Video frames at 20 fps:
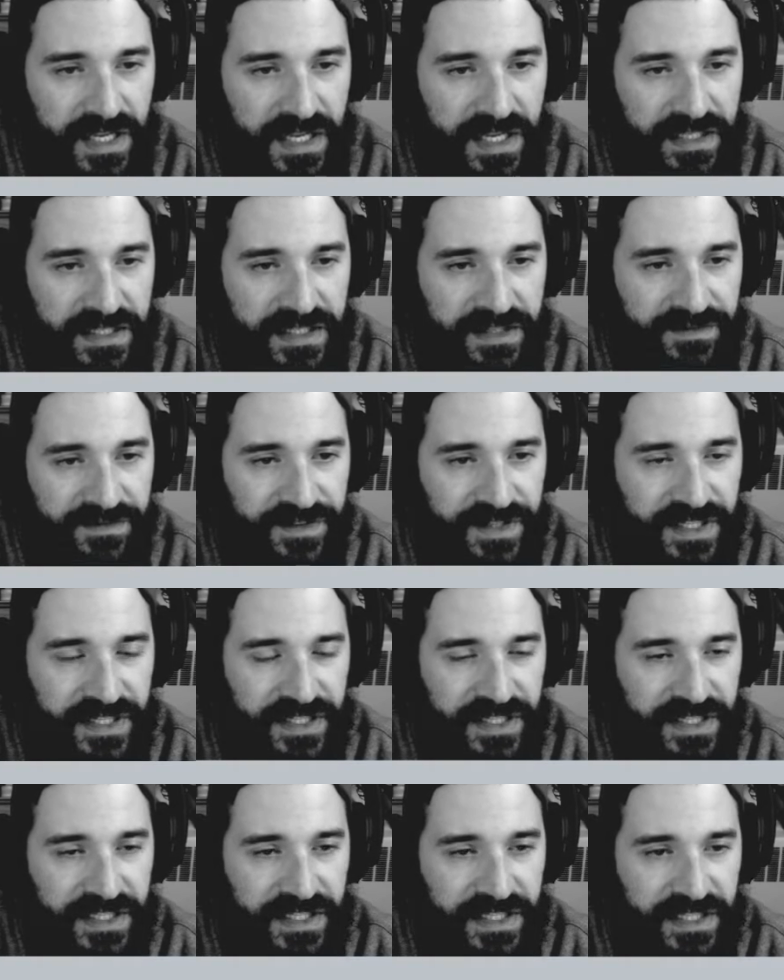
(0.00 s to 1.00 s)
It
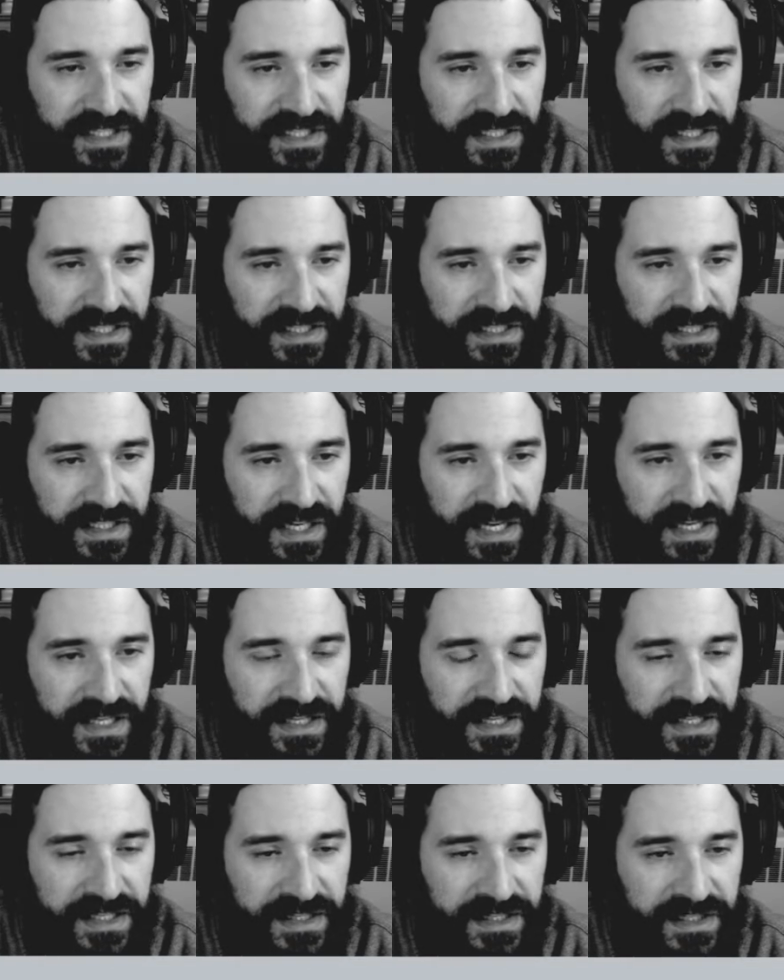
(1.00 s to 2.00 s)
definitely, I
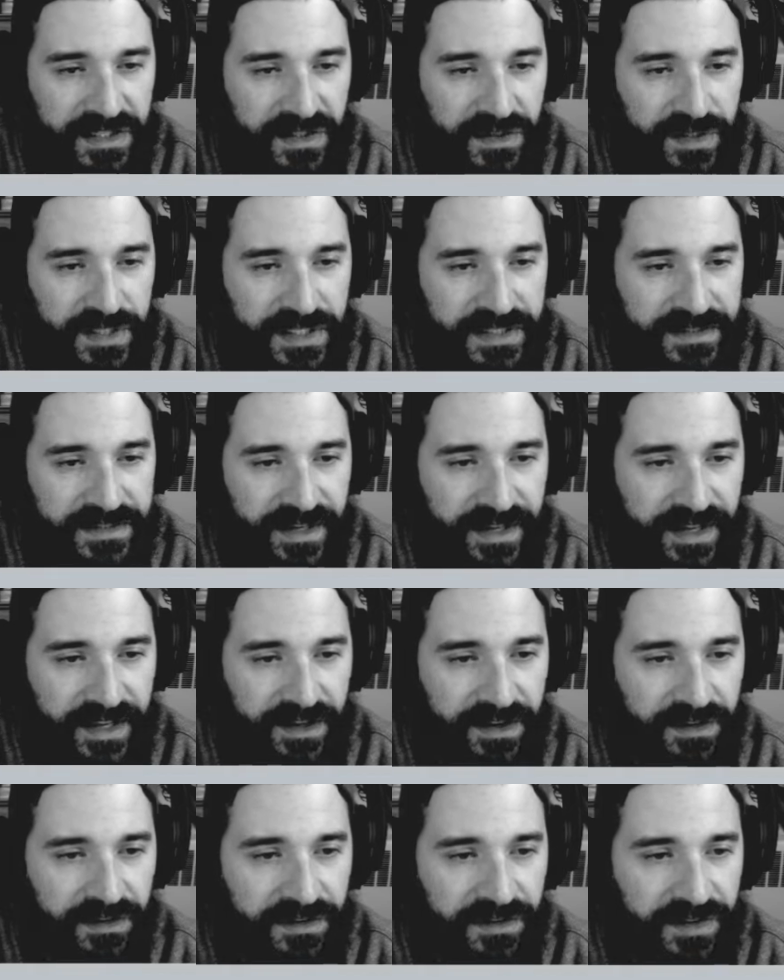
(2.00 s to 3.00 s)
think that you can
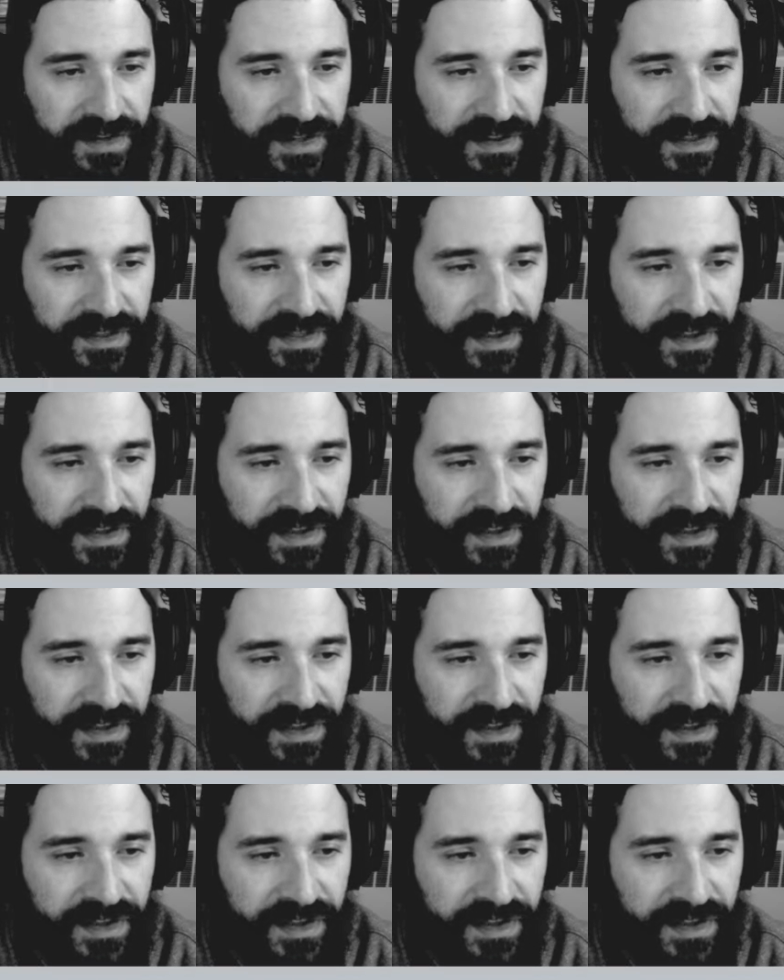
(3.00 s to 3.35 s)
tell that